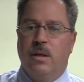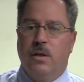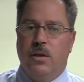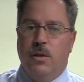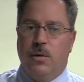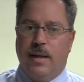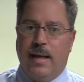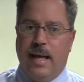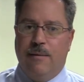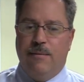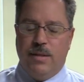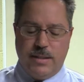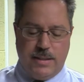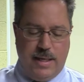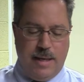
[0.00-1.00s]
You can have
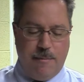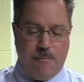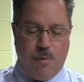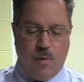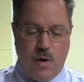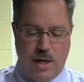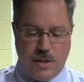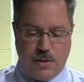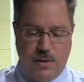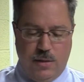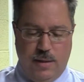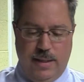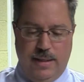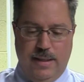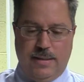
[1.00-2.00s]
the same pressure
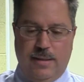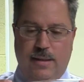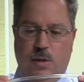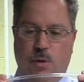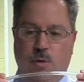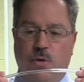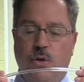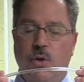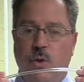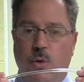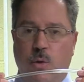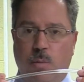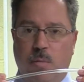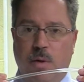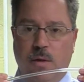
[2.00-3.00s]
in this little
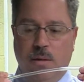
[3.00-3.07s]
tube